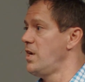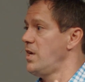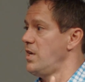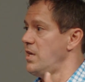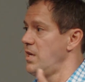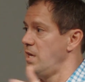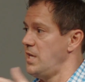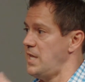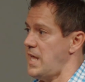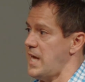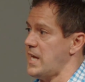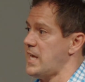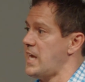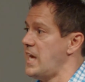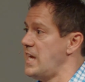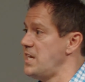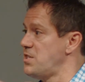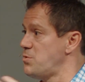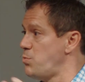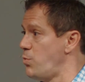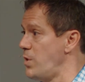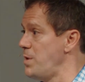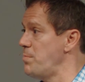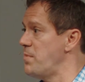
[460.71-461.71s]
In that
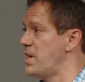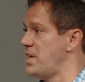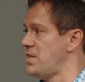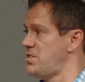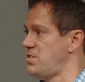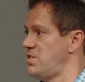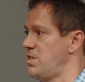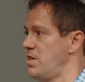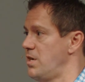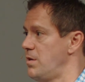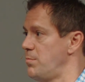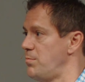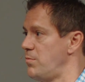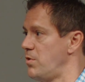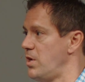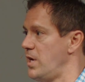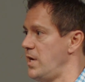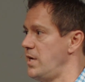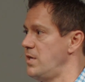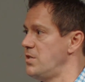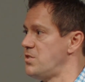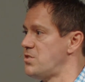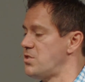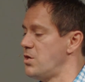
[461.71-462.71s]
case, we messed up,
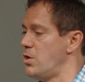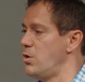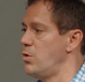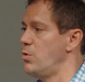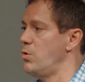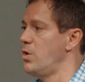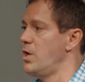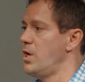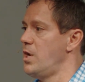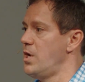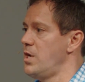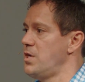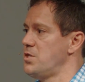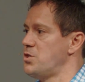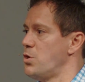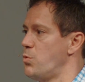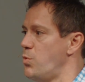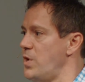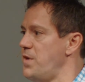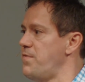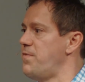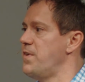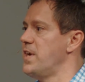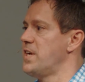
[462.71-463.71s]
right? So
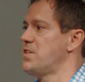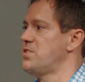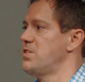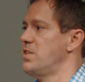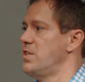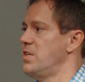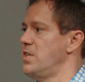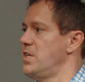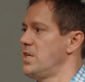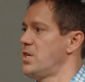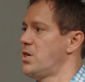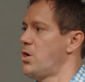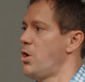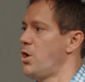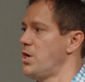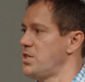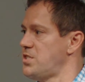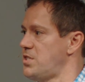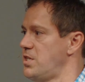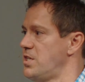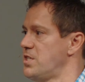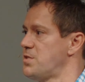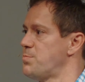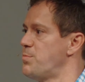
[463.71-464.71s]
we fix it. It
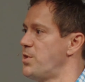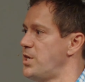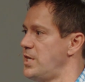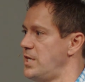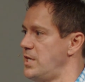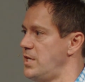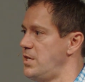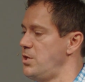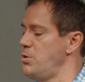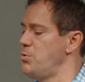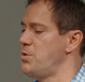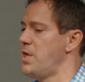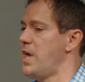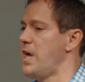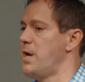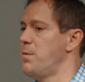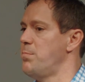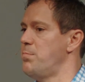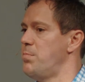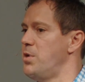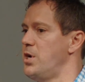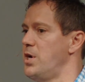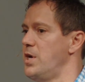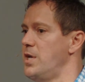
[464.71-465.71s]
cost us money to do
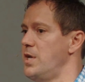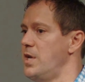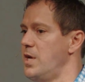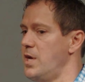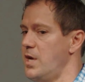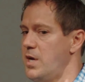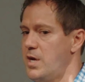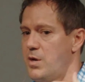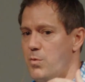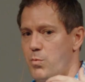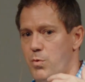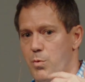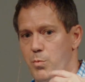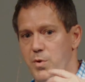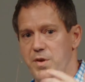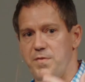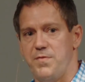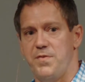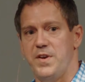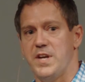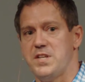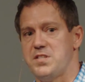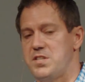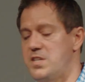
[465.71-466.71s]
that. But when we
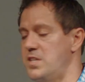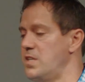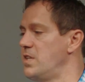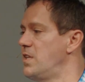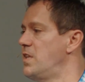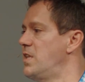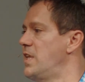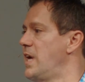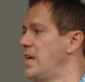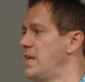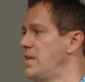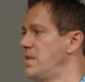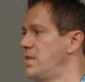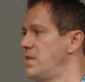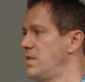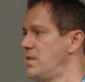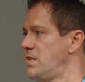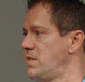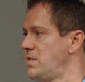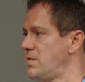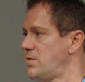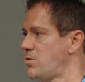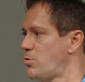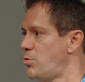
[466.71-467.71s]
fix it, that
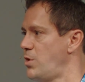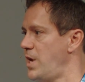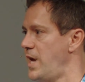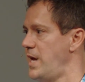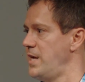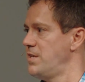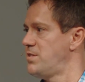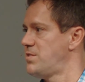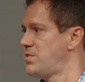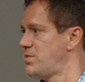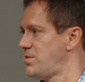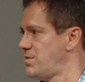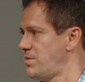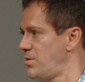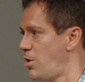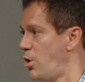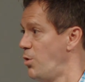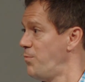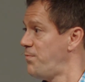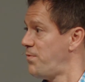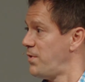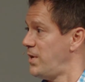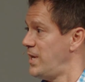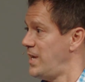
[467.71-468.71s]
creates,
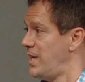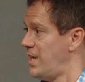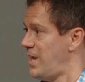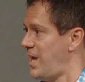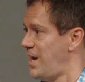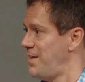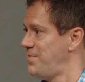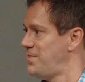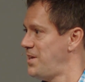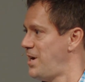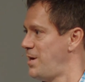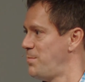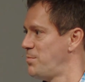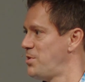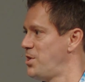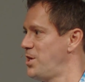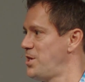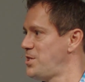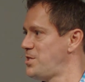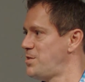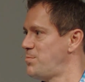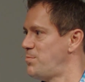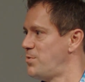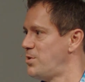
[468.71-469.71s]
hopefully, a lifetime
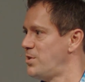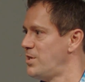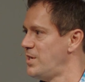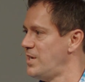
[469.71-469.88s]
customer.